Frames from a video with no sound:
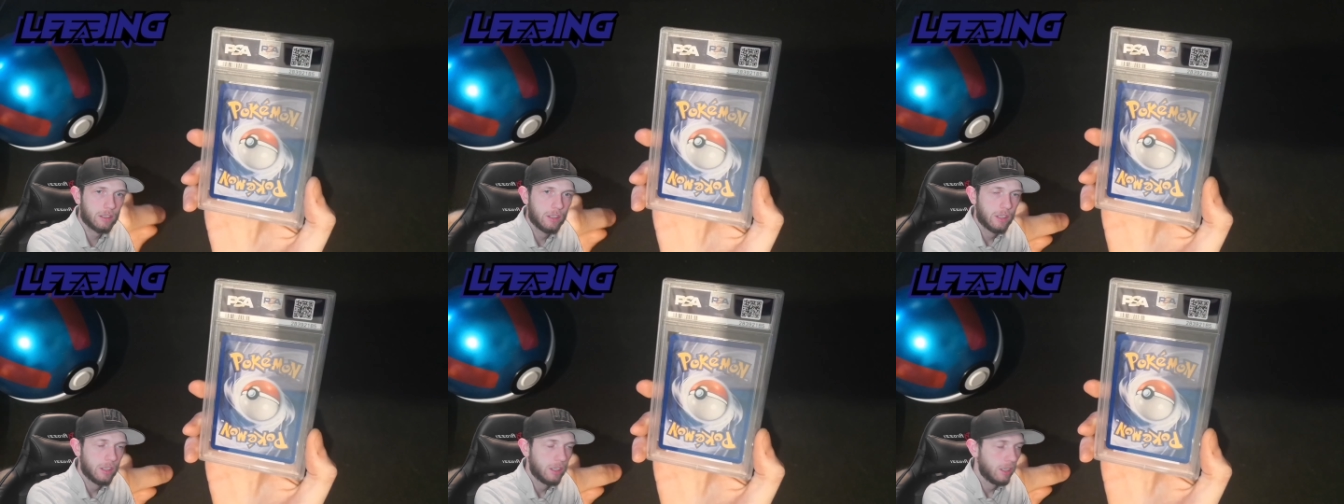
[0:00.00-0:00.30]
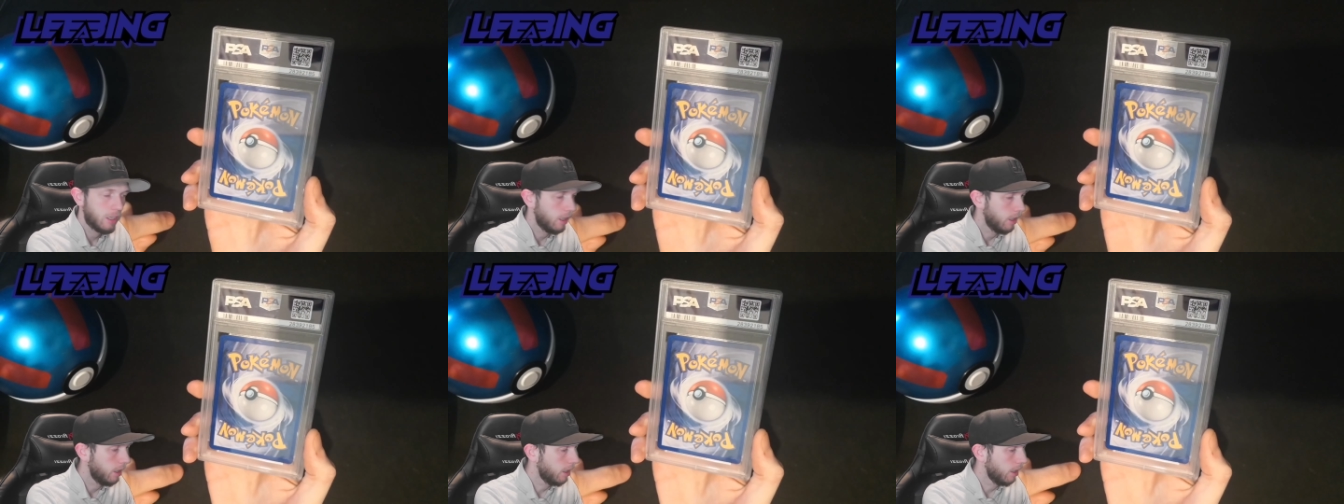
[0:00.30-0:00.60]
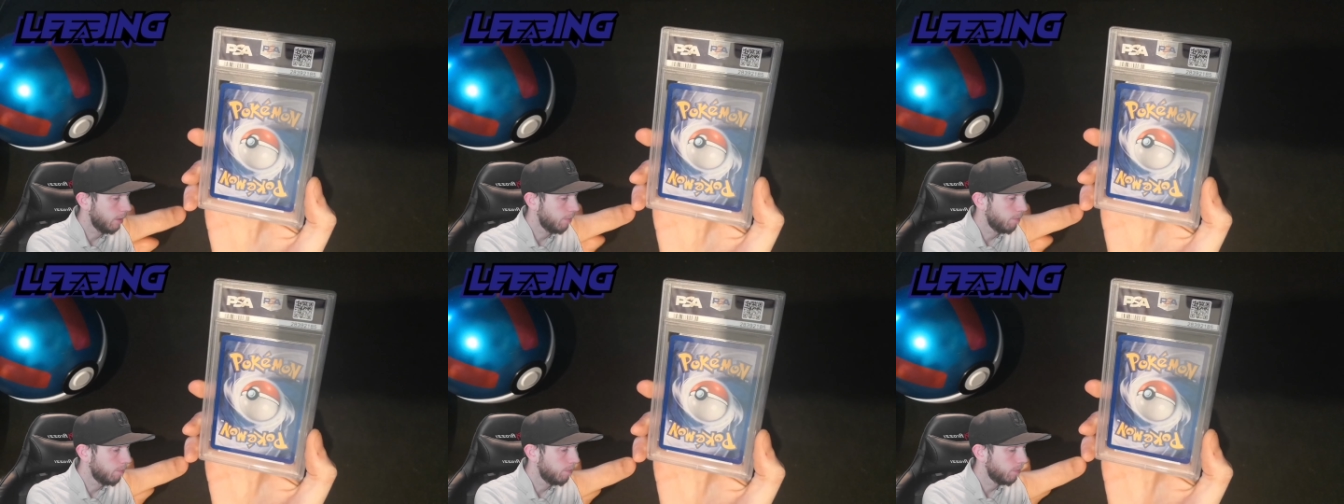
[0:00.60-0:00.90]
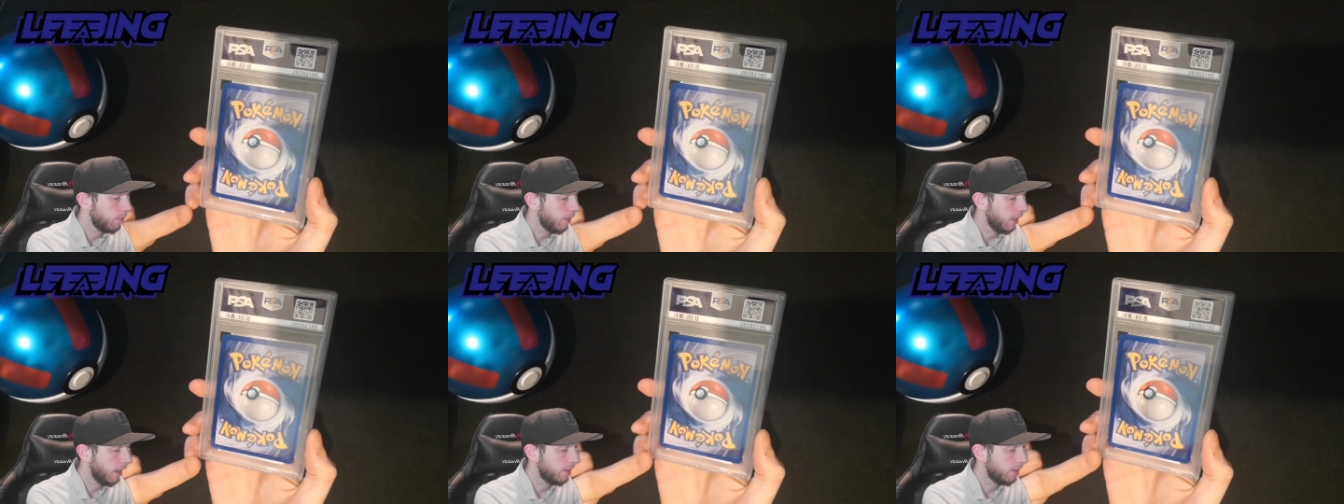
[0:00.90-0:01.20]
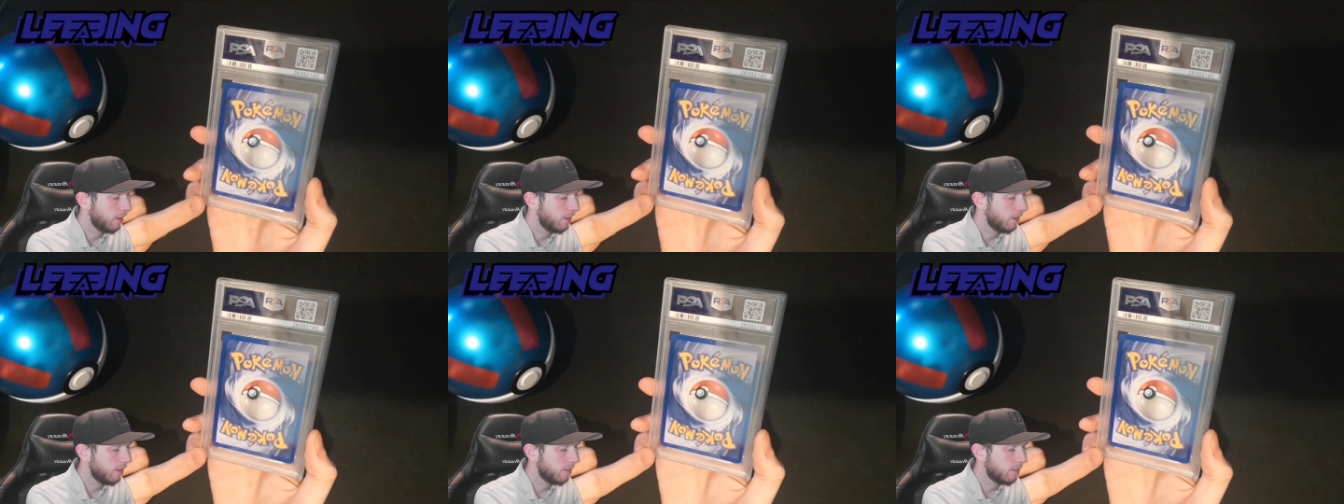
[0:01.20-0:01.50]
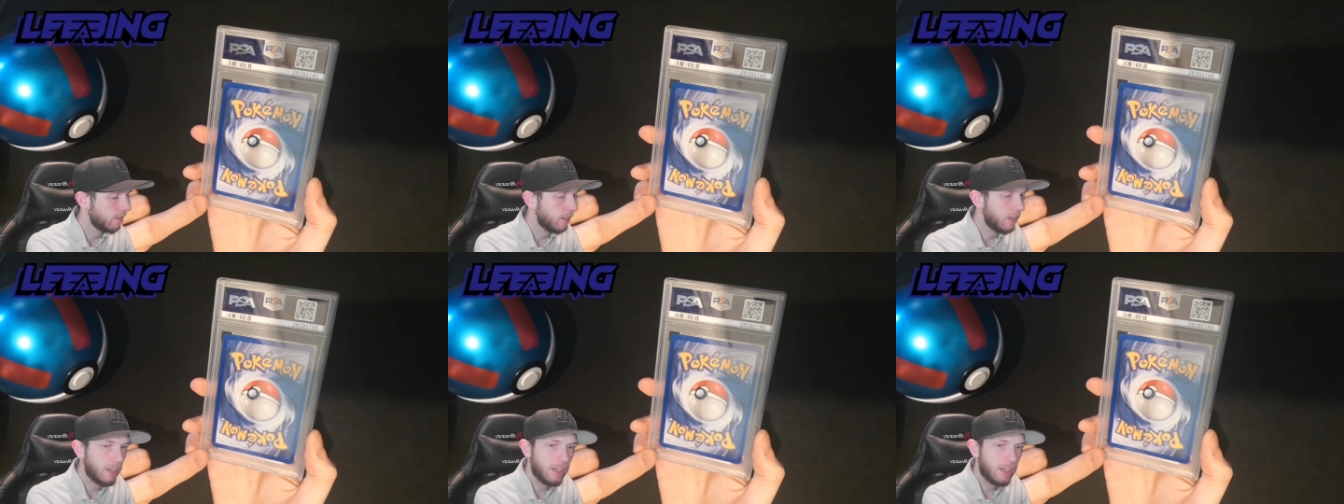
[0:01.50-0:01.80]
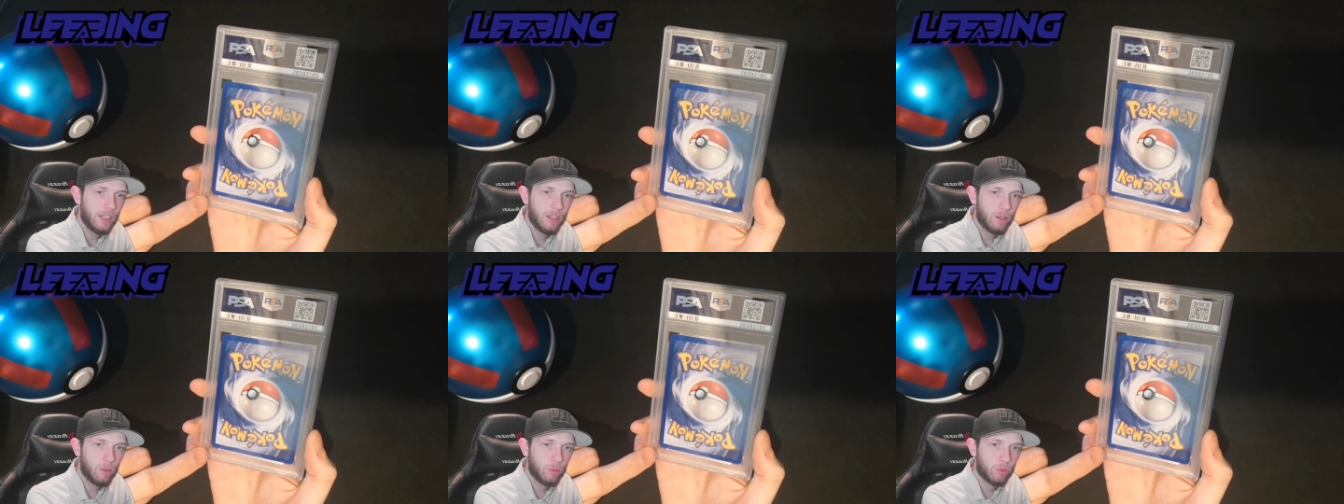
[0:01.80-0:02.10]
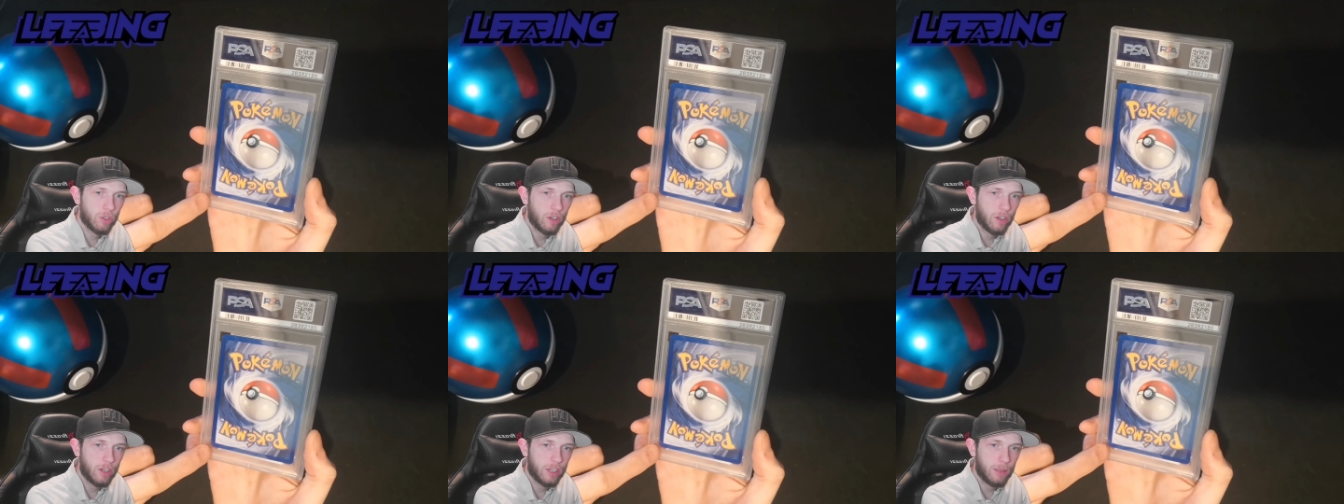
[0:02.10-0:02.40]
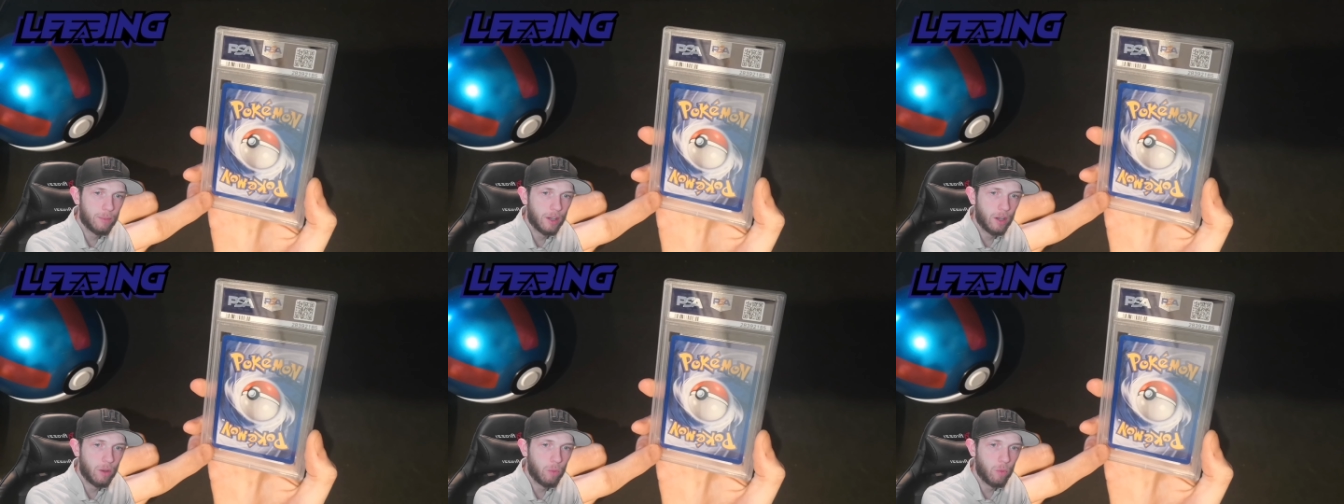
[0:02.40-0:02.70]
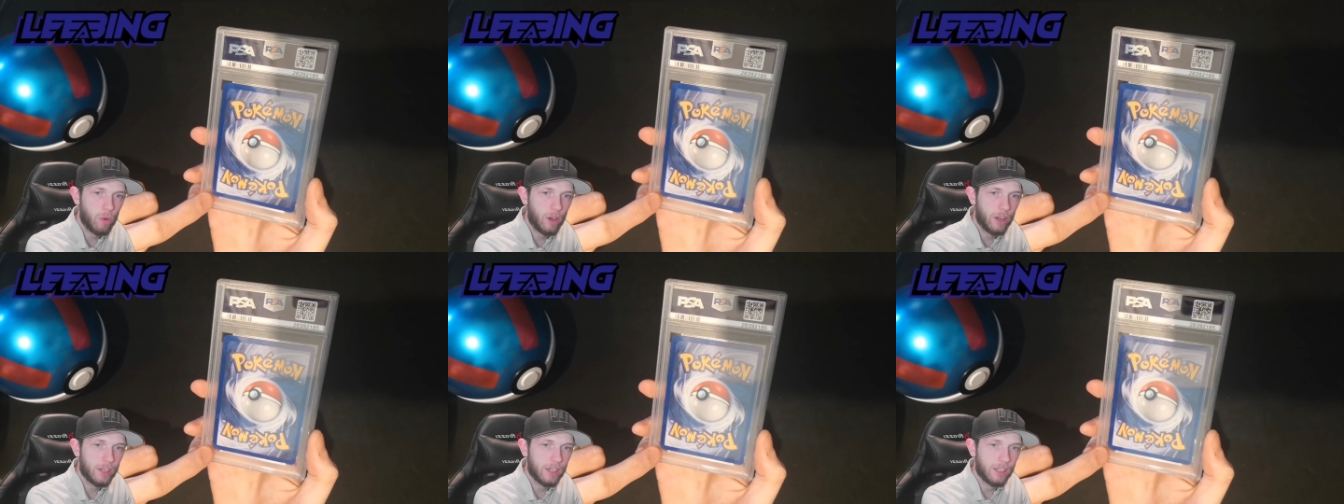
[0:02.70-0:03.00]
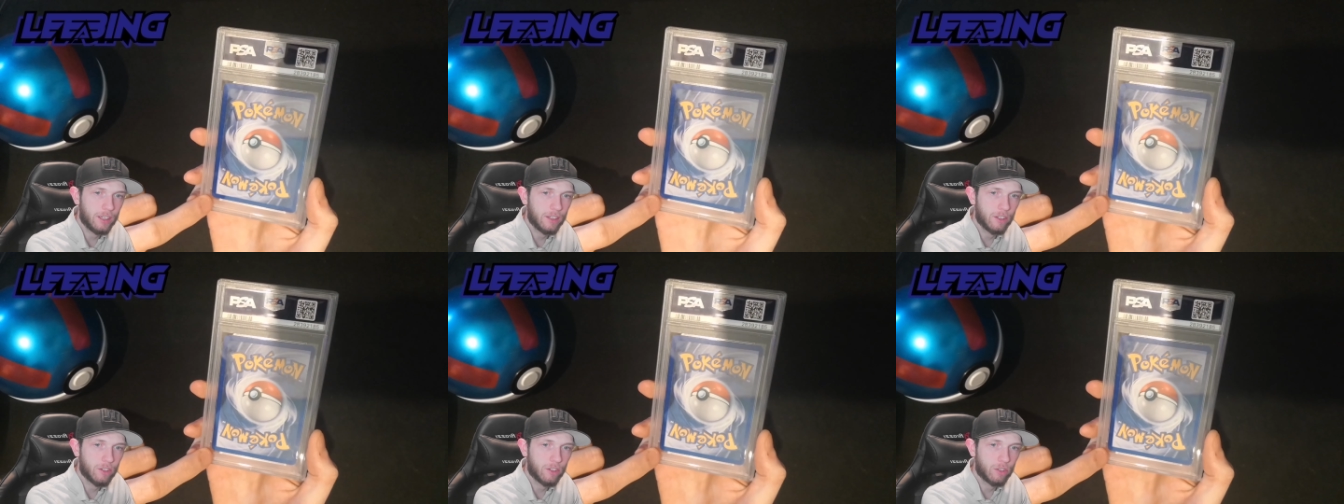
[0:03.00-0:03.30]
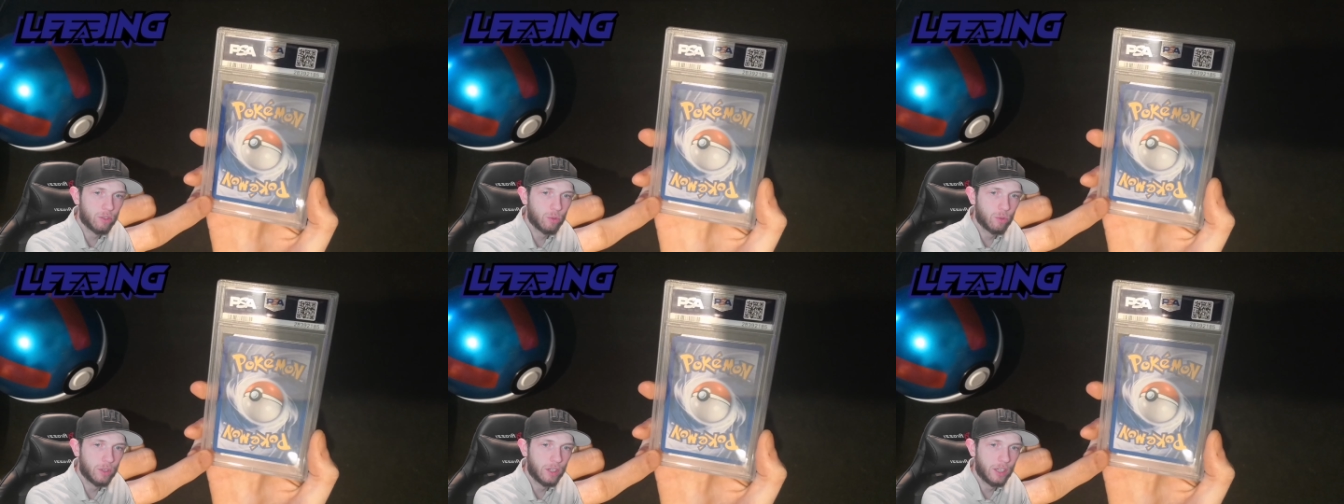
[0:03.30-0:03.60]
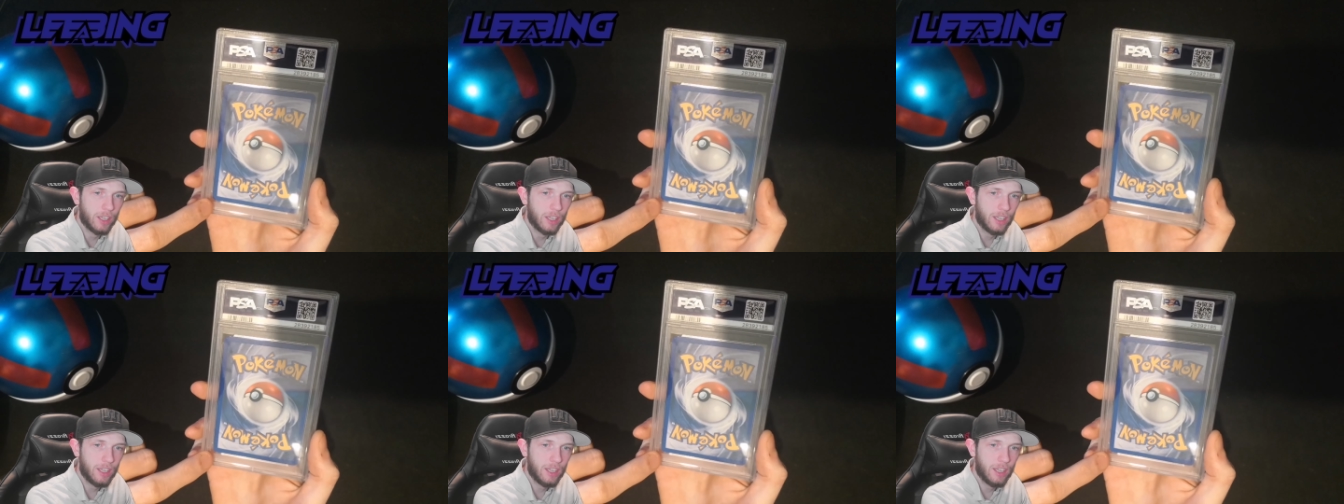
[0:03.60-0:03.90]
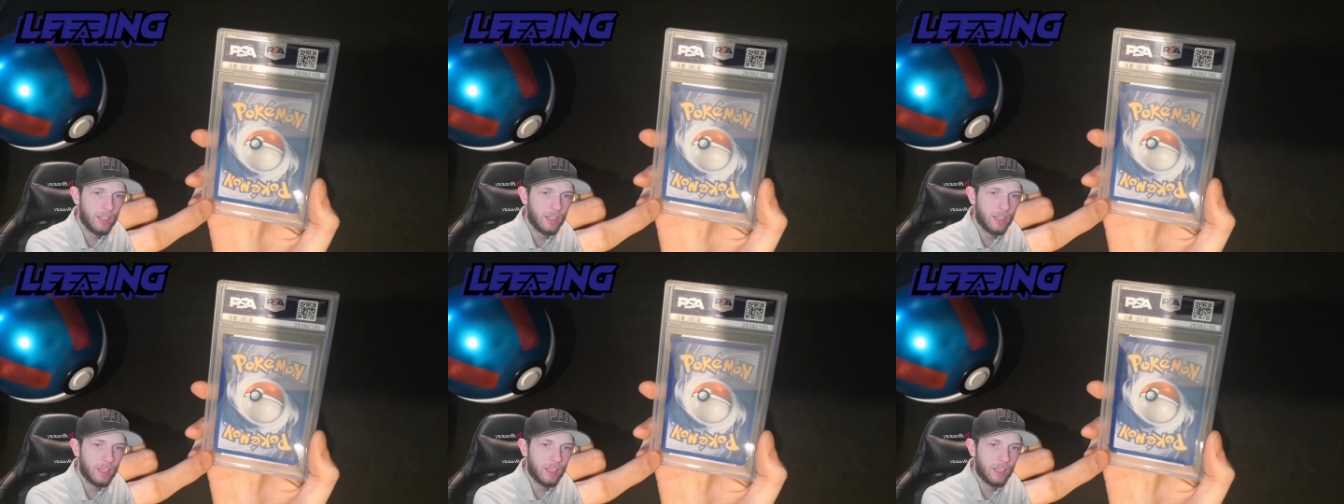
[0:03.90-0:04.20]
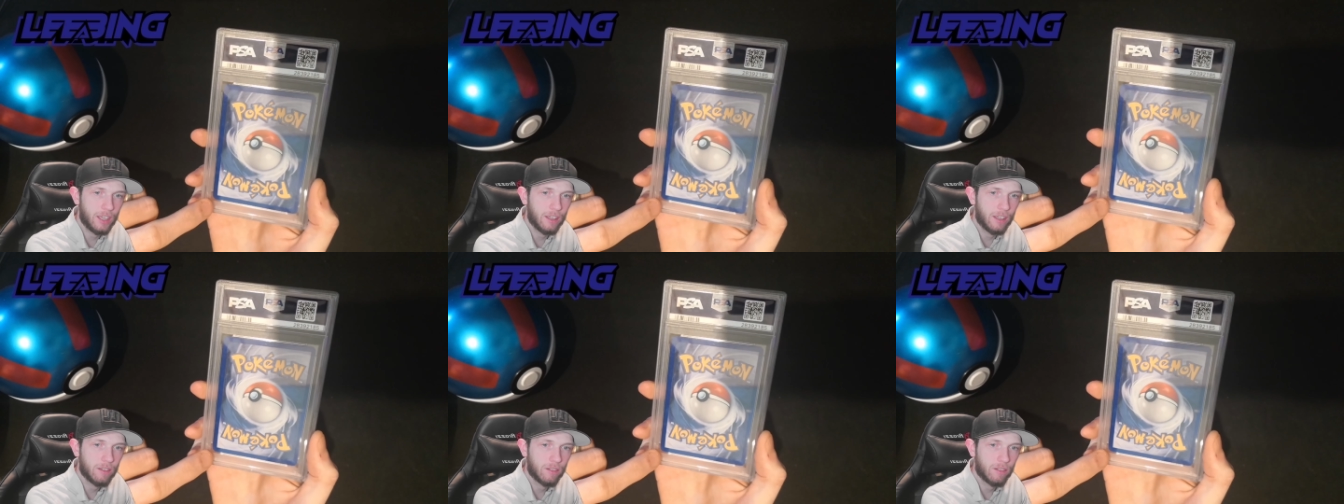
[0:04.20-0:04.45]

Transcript: And then there's a little tiny bit of whitening in this corner here,